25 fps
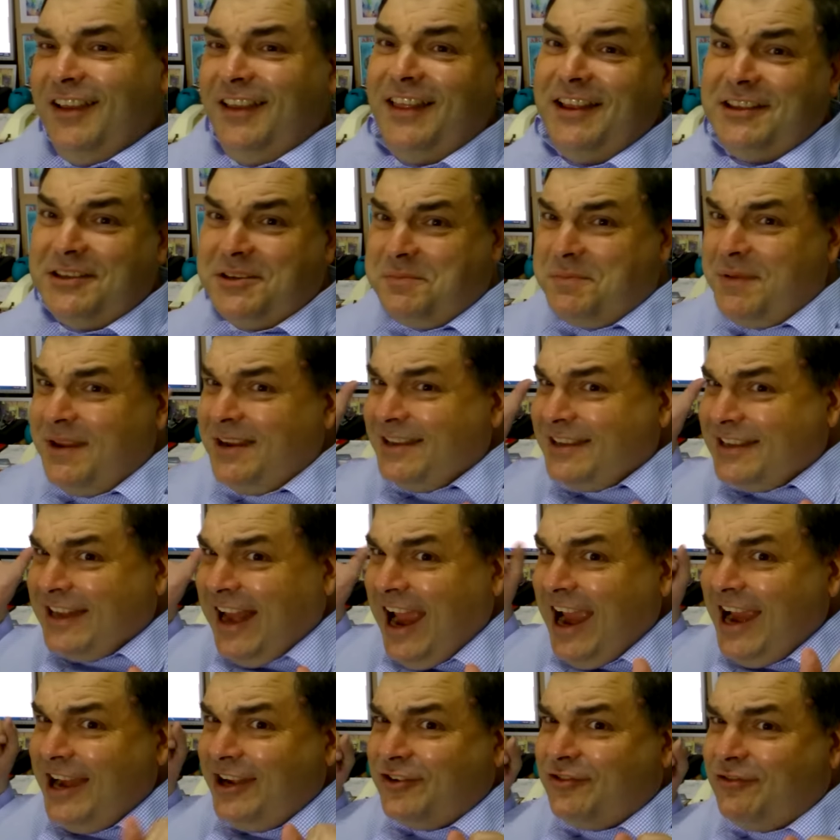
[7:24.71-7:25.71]
It's a bit
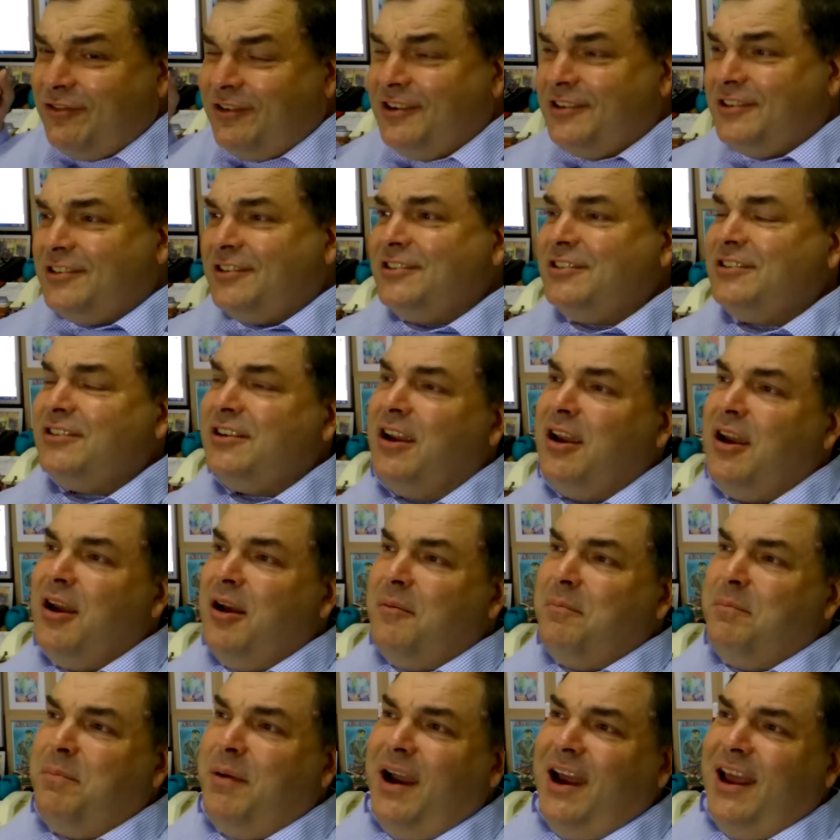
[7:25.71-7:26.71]
dangerous.
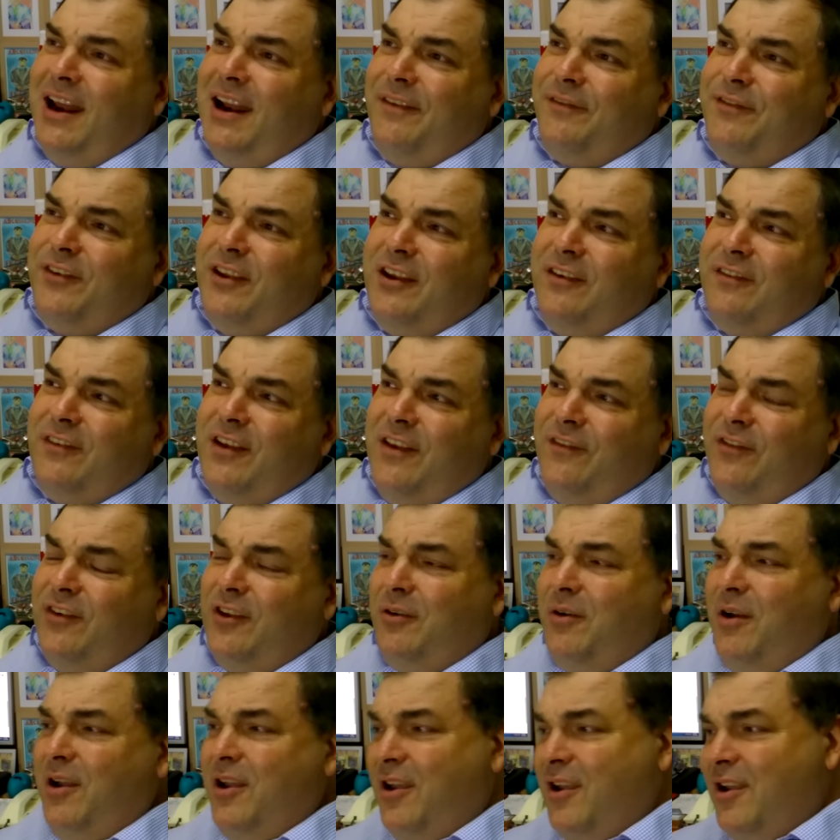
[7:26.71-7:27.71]
But if you
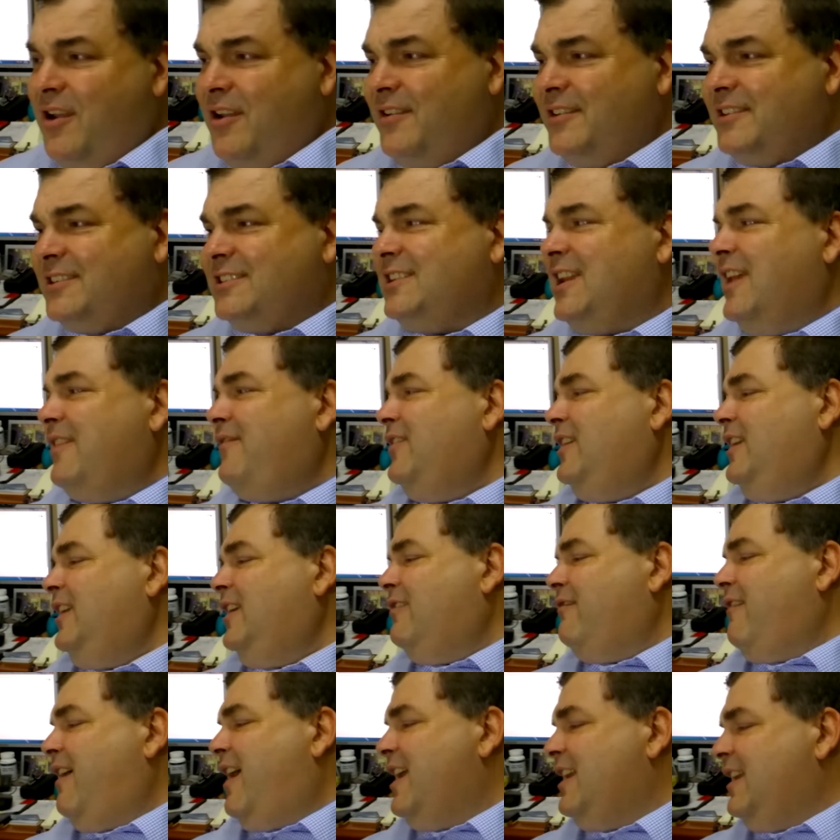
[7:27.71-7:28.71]
earn
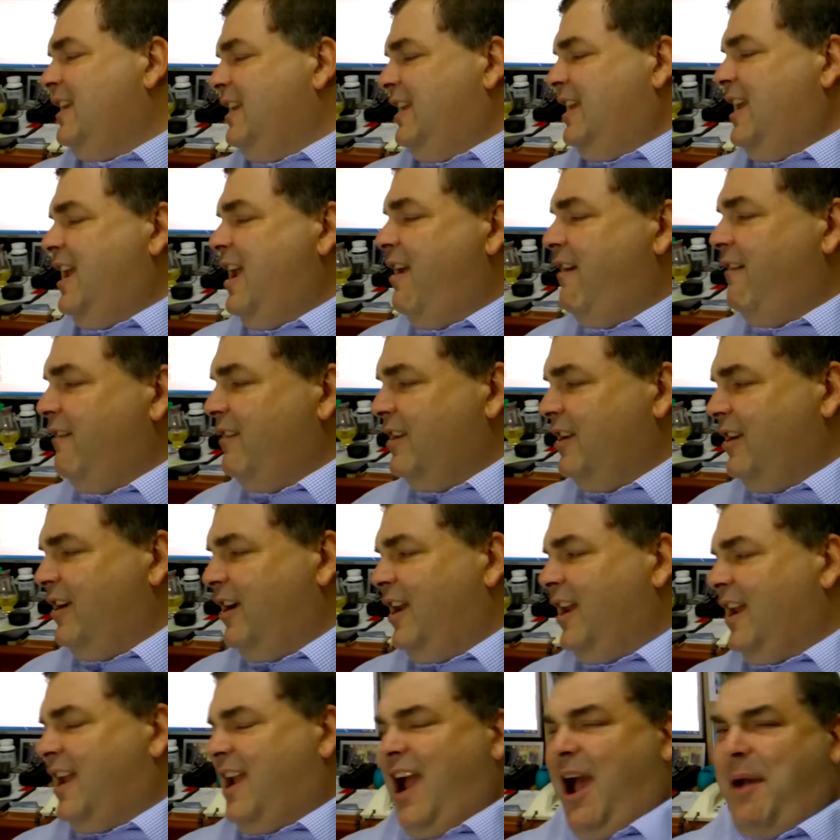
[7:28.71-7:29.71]
$70,000 a year and you
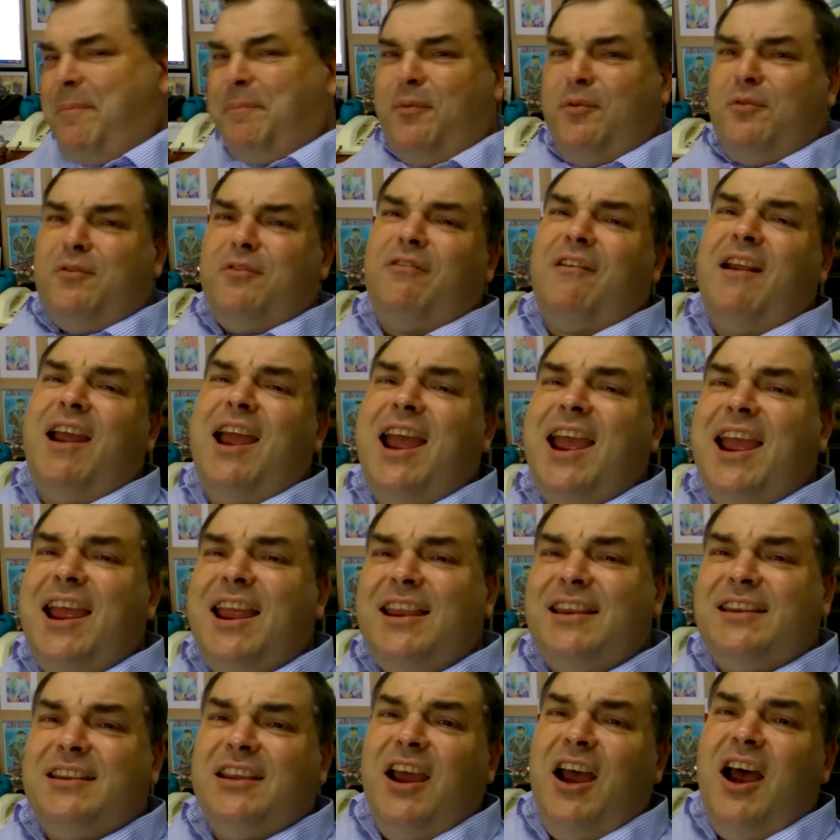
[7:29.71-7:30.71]
got a couple
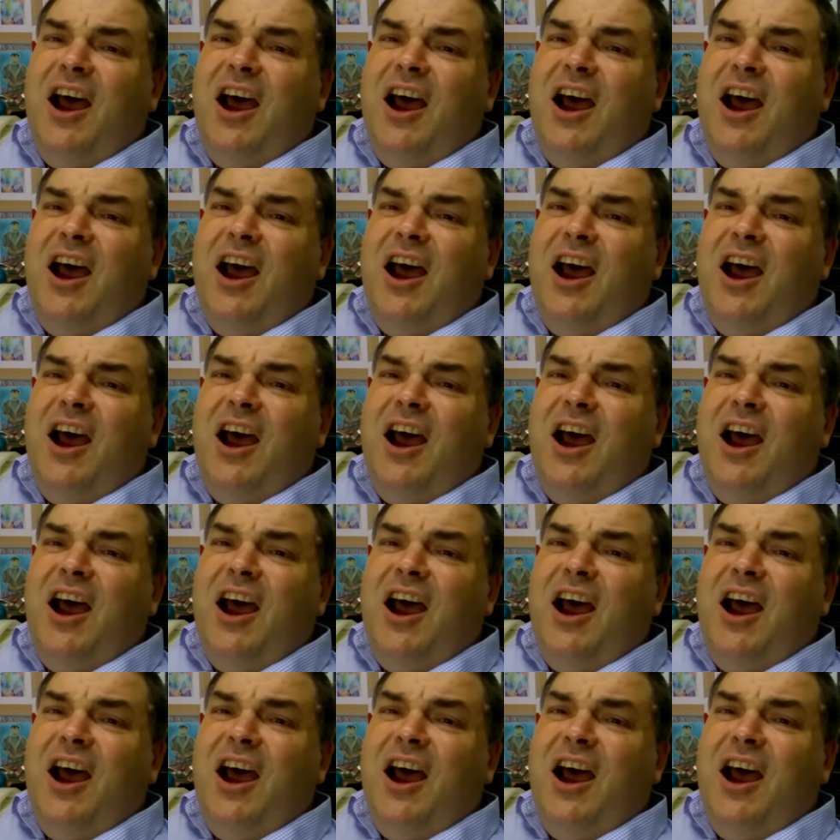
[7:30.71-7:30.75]
grand